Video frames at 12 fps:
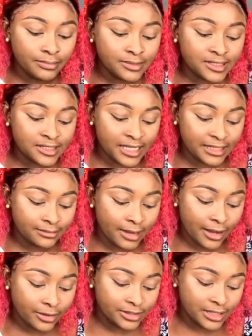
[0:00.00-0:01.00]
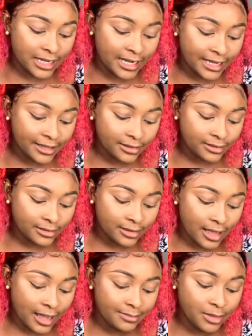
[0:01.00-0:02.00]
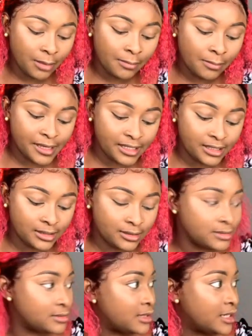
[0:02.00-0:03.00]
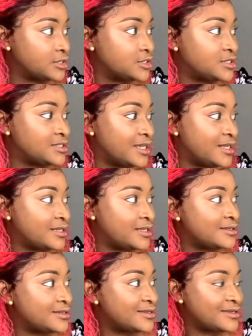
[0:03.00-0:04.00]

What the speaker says: set my under eye. I'm not baking, I just set it.